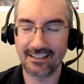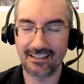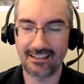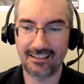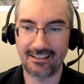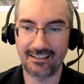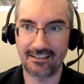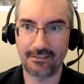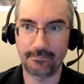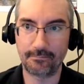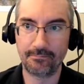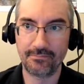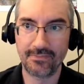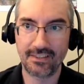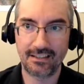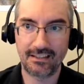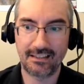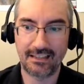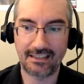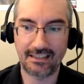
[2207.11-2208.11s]

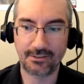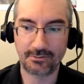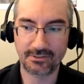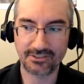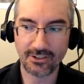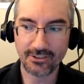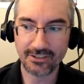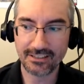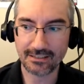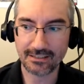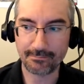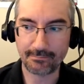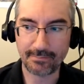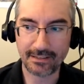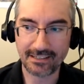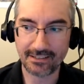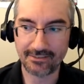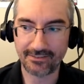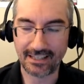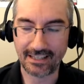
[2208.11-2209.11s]
And there was already a
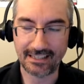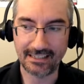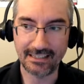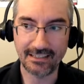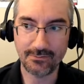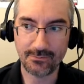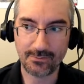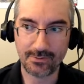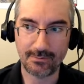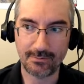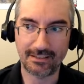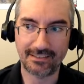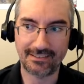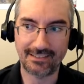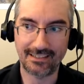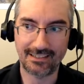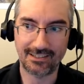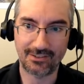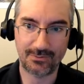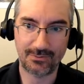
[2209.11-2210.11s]
bit of that in FreeBSD,
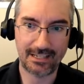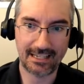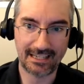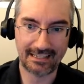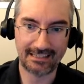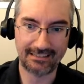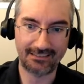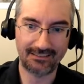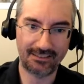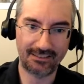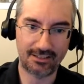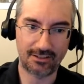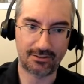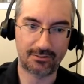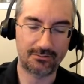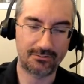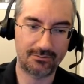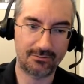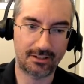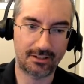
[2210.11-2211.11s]
because we had,
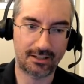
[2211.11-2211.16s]
the